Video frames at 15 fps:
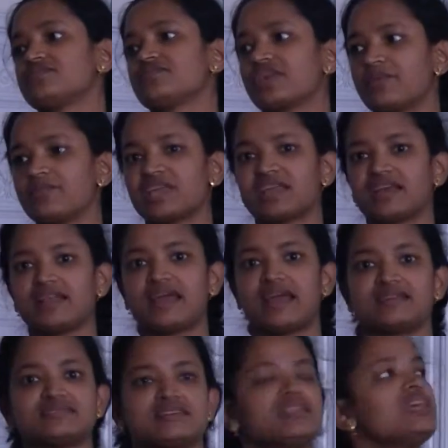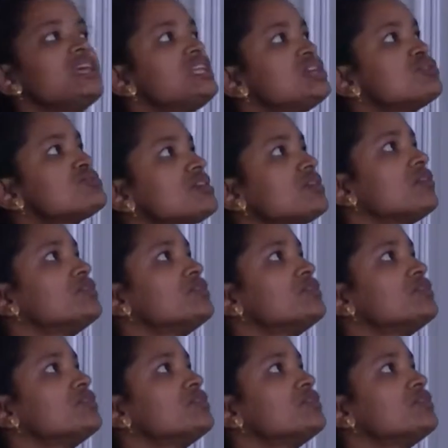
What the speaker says: of chemical as an inducer